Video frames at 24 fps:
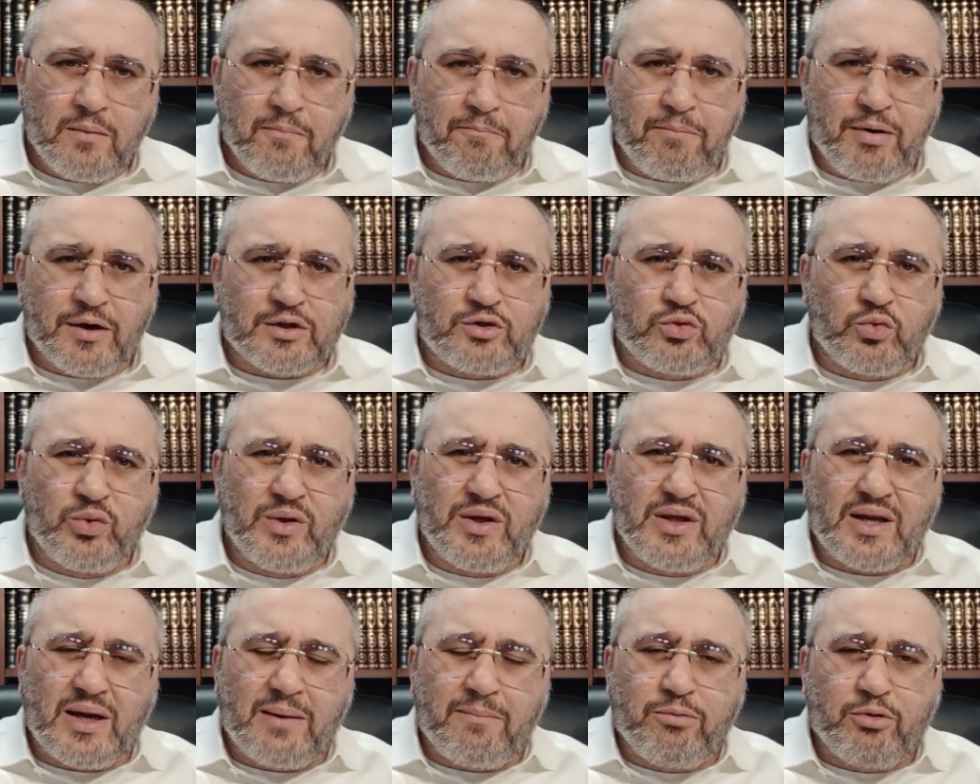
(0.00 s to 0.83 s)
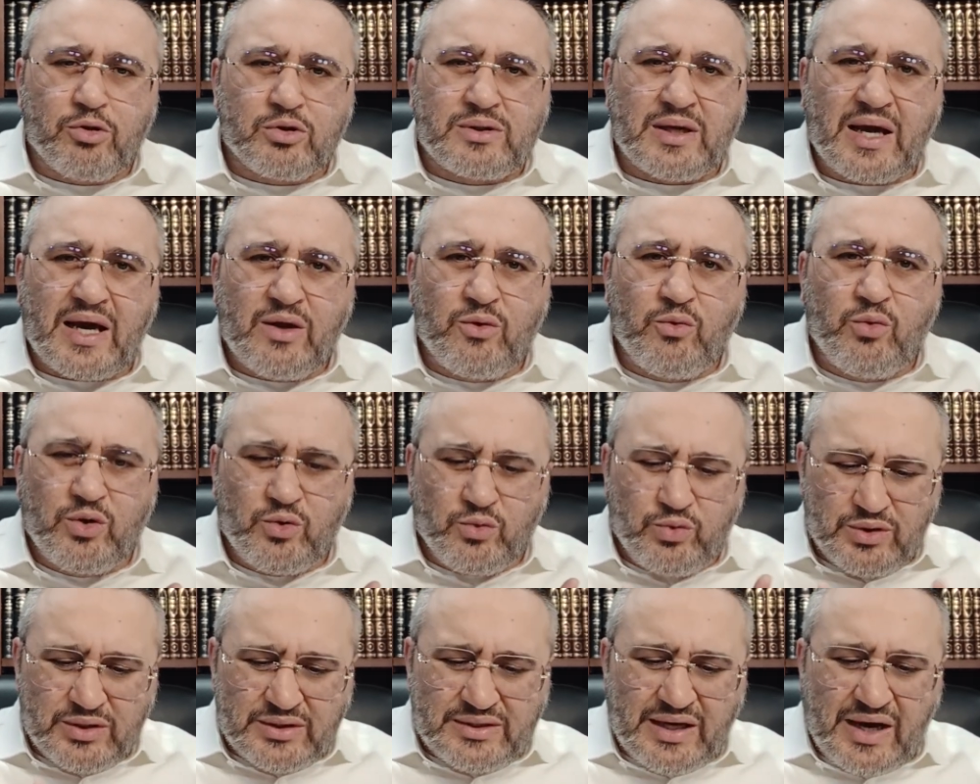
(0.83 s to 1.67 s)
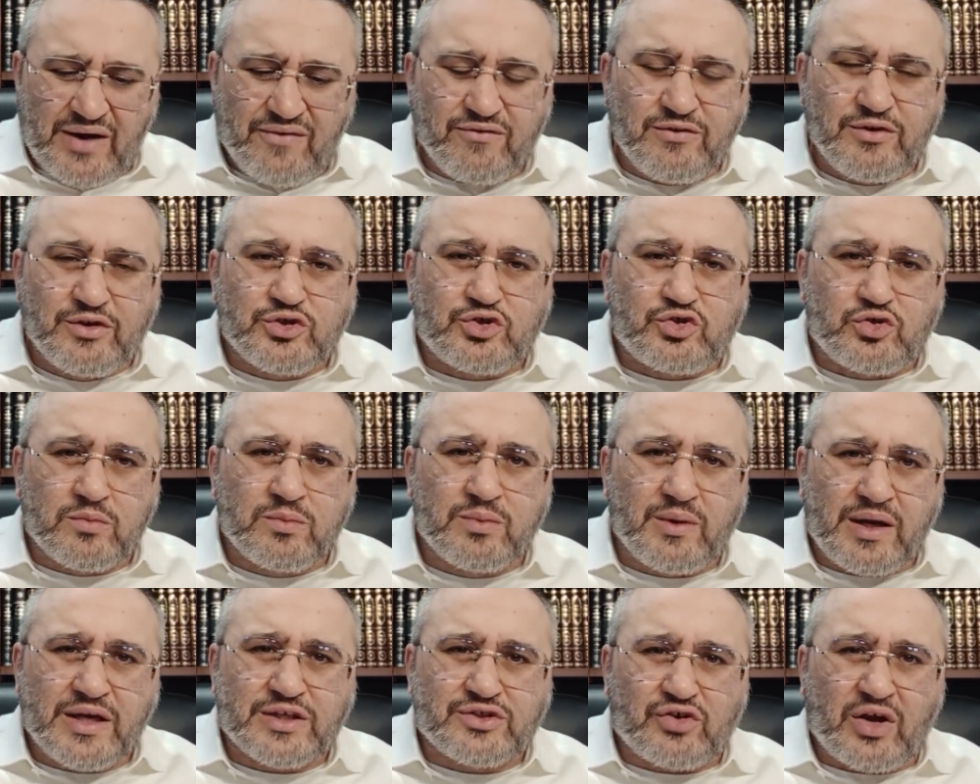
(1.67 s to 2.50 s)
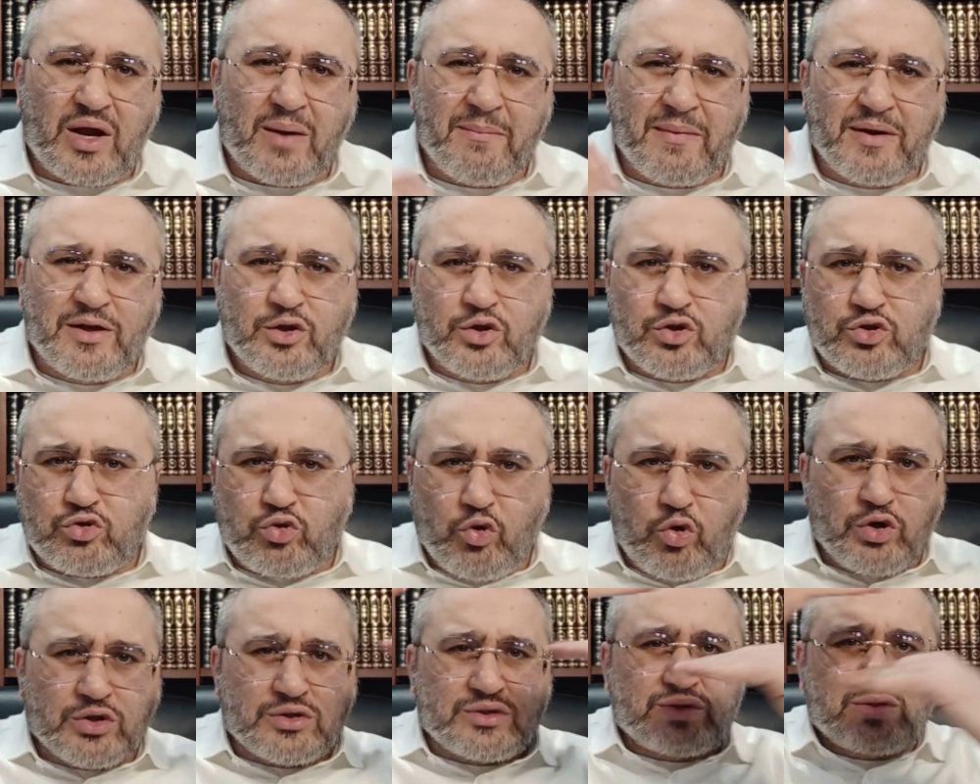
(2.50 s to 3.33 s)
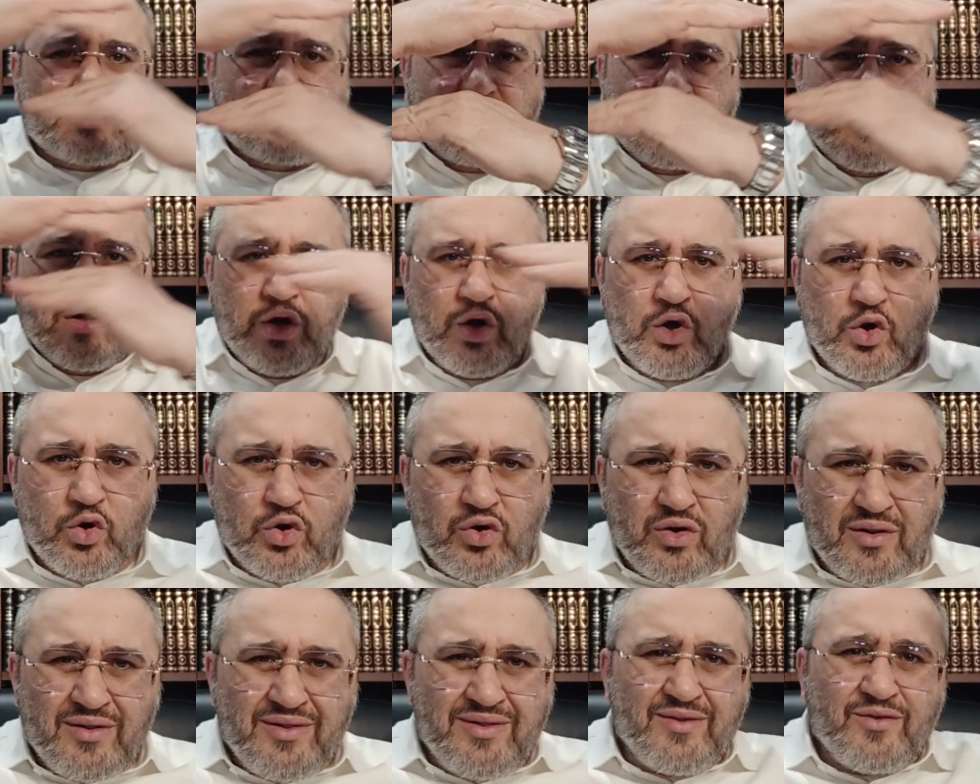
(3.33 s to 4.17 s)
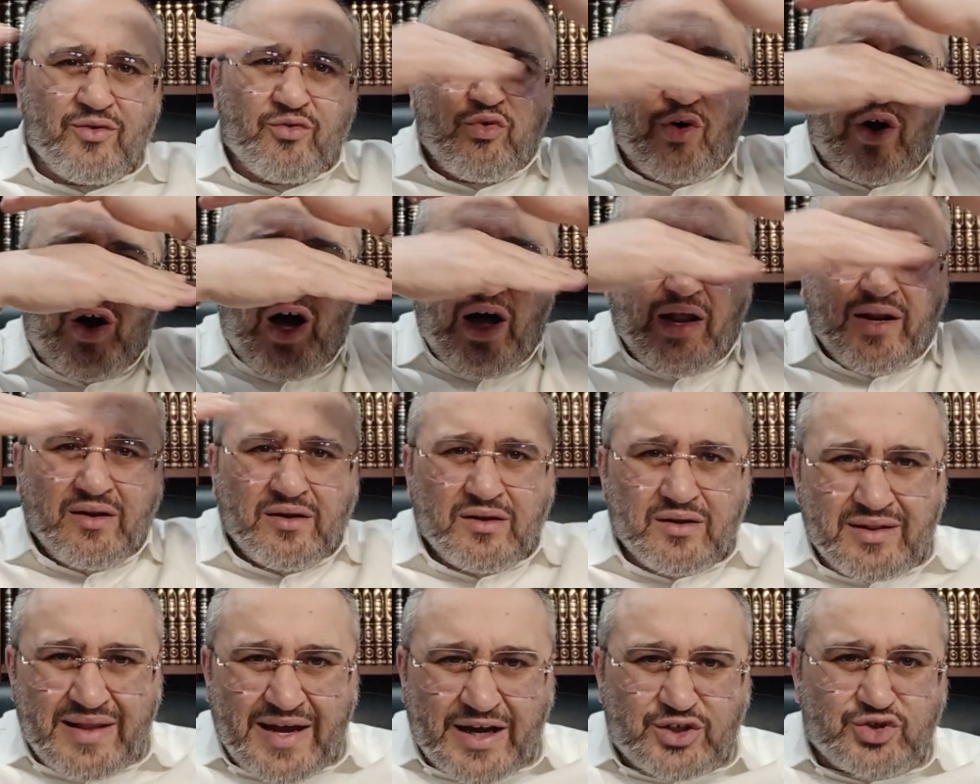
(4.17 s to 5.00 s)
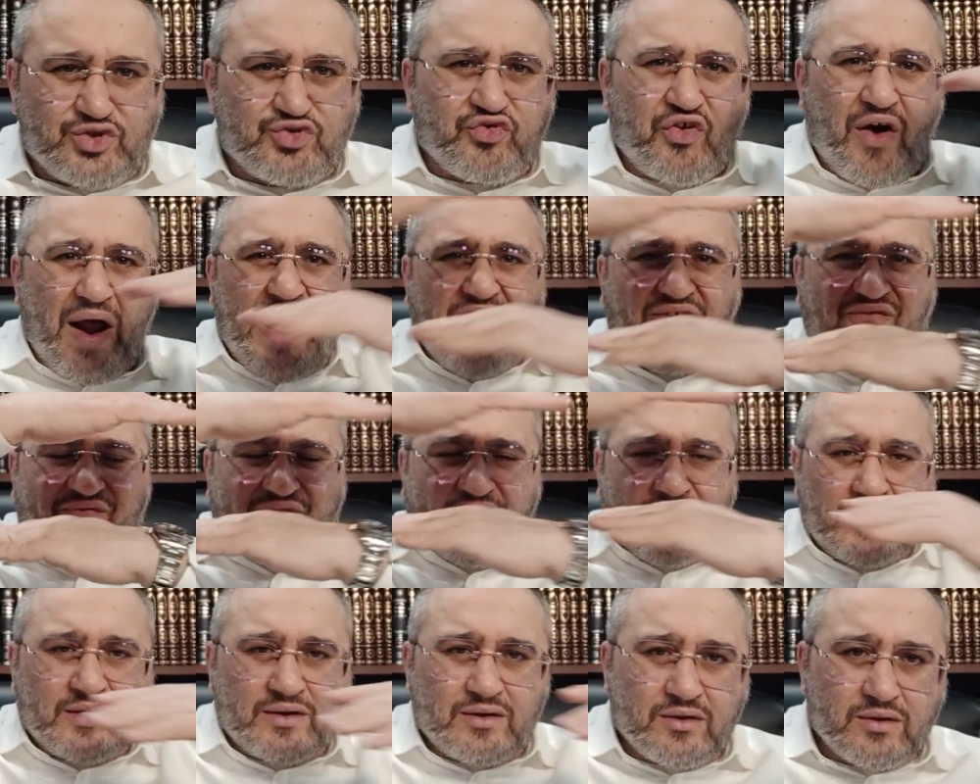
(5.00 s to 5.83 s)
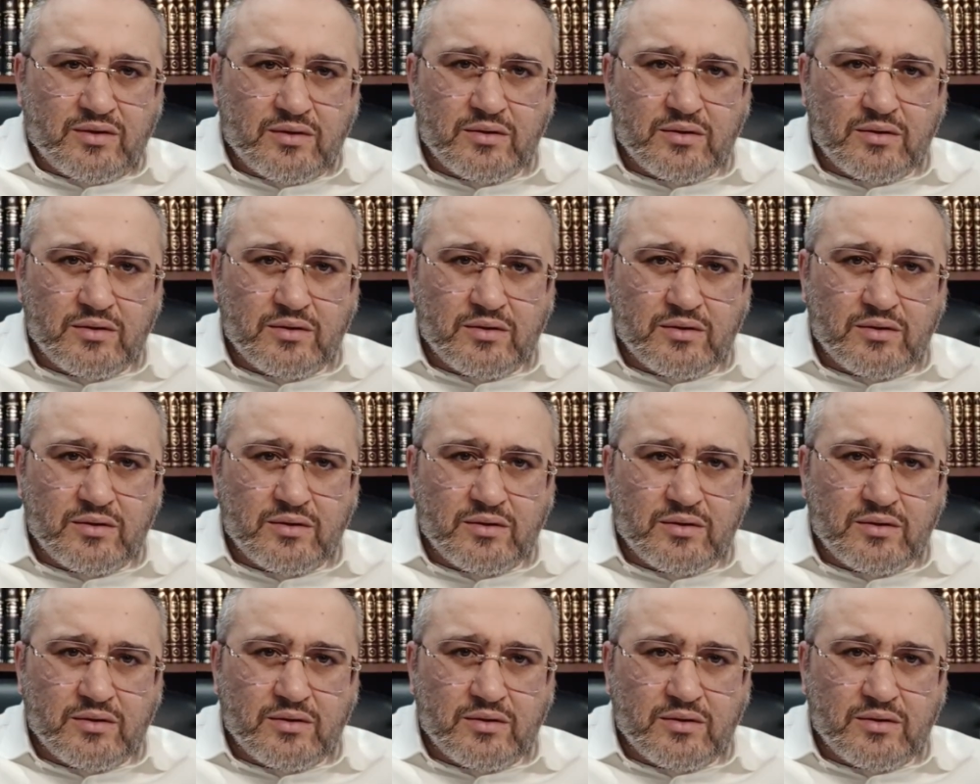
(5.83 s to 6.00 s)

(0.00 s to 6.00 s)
But we, Rabotai, when we're davening Shemona Esrei, how many thoughts run like traffic,